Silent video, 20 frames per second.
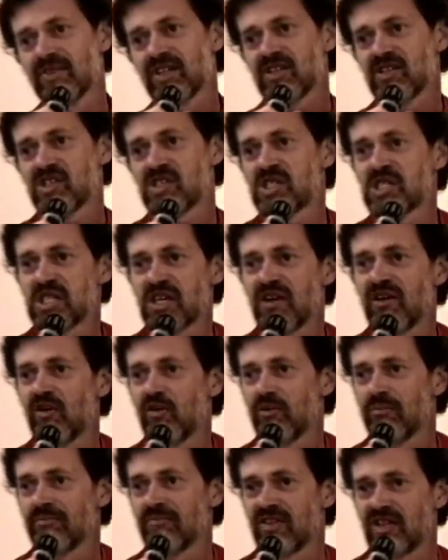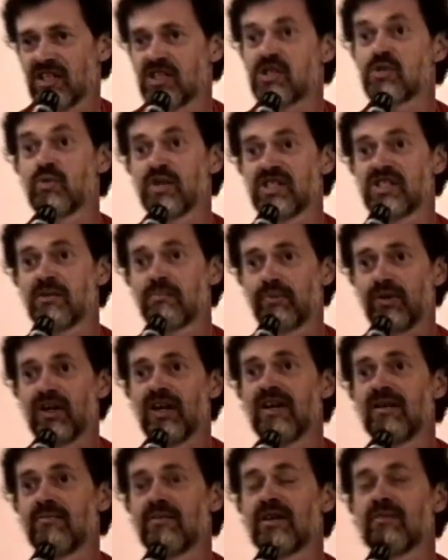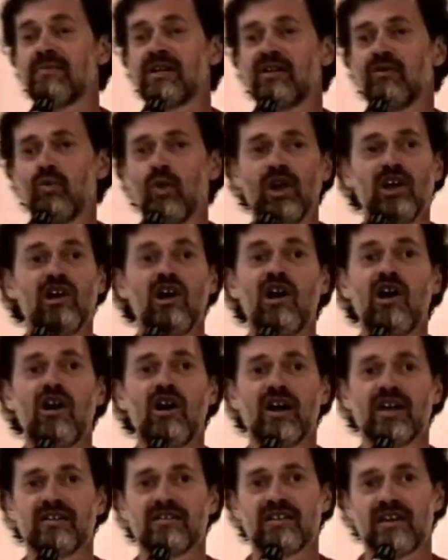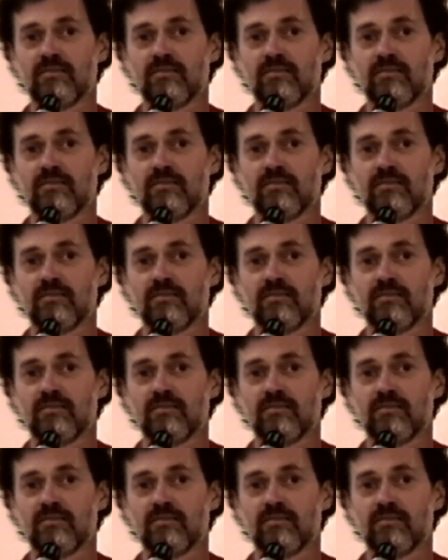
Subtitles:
So this was a problem, and it will haunt,